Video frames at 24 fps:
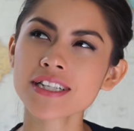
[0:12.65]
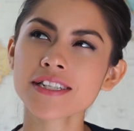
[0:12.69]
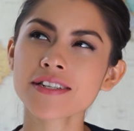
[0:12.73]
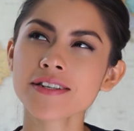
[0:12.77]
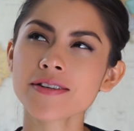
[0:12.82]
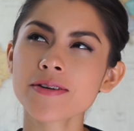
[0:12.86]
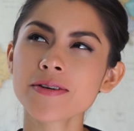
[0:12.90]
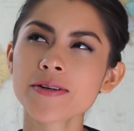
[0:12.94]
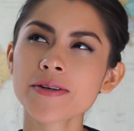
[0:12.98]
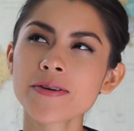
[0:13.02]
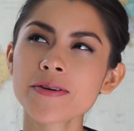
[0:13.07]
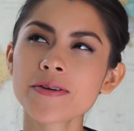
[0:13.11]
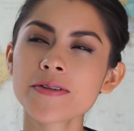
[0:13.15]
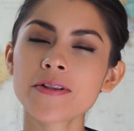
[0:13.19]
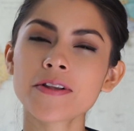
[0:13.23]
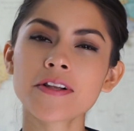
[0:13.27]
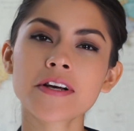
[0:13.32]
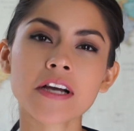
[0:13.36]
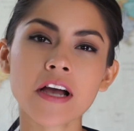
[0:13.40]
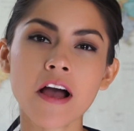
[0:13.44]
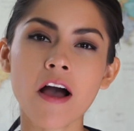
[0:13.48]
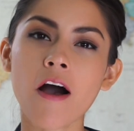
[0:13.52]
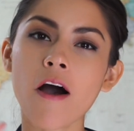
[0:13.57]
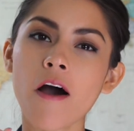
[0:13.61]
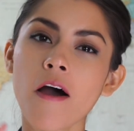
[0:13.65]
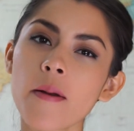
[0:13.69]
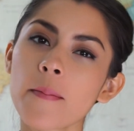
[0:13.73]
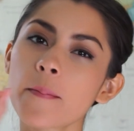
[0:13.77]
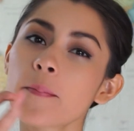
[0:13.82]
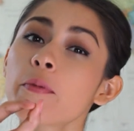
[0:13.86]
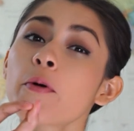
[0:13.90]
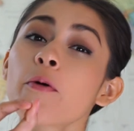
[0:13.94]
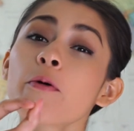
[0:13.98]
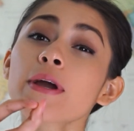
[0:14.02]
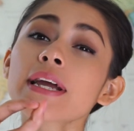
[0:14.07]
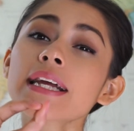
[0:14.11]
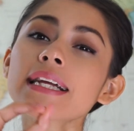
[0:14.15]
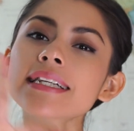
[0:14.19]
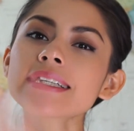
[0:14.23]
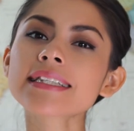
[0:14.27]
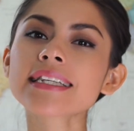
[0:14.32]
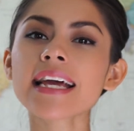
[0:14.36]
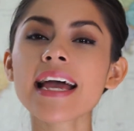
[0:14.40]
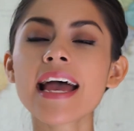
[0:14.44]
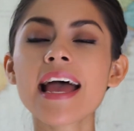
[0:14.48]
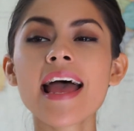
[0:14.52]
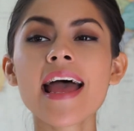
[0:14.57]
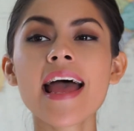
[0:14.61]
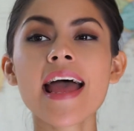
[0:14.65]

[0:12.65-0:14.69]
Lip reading: to look on point